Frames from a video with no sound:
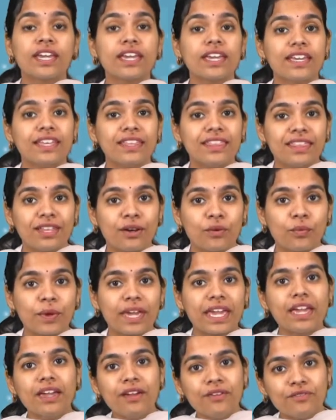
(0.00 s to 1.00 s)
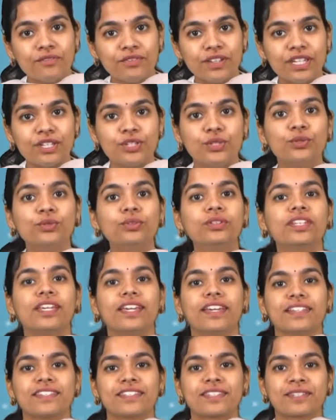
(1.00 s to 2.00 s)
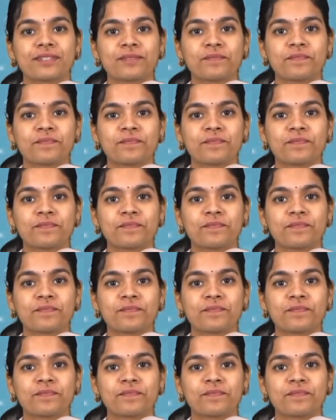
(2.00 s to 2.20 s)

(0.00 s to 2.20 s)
in the way we do things.